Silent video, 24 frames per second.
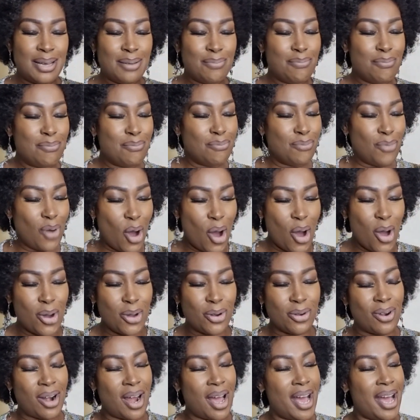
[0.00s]

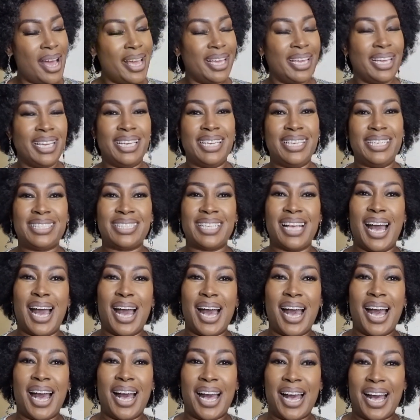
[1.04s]
Mohra is
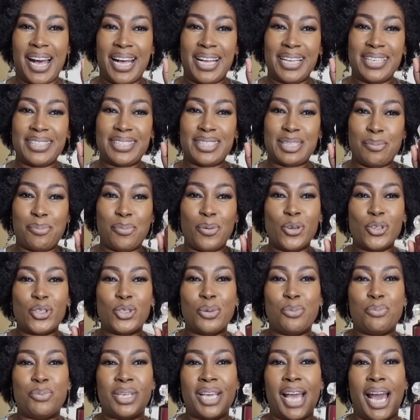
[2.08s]
supposed
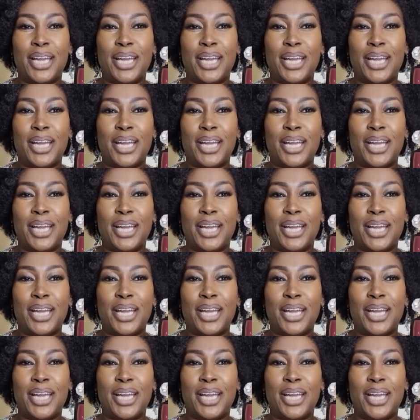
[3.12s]
to be